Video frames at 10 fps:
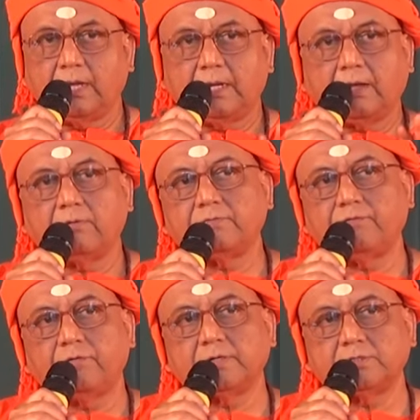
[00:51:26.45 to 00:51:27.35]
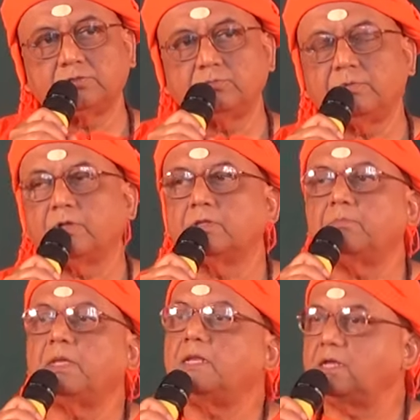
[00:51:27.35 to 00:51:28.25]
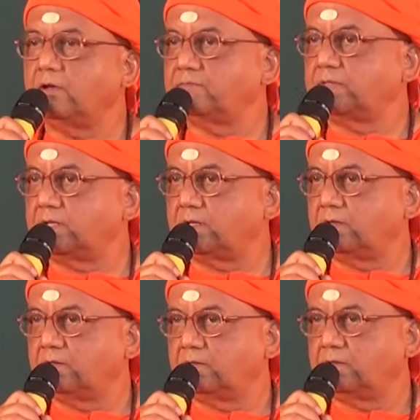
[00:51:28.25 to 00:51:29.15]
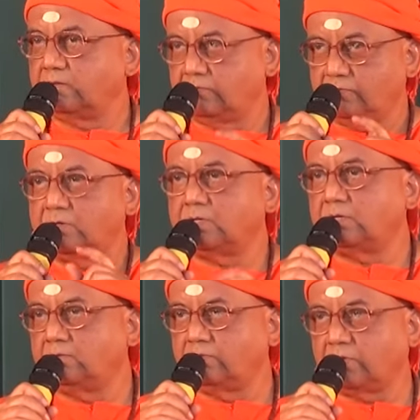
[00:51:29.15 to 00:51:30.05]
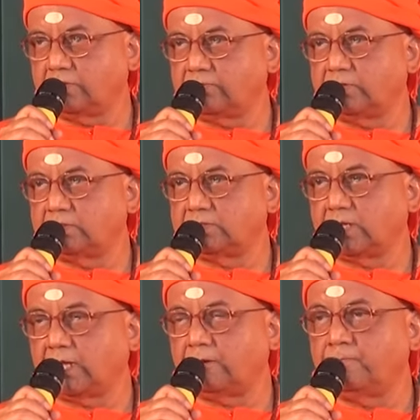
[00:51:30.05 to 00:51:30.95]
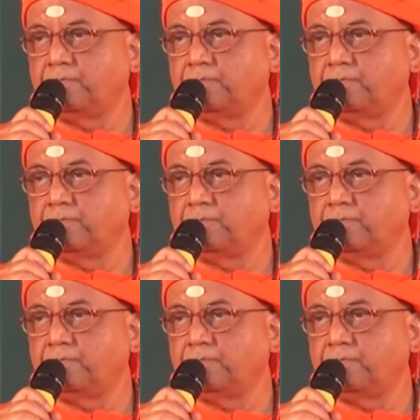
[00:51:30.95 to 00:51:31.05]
and our focus should be on the meaning of the word, whatever is there.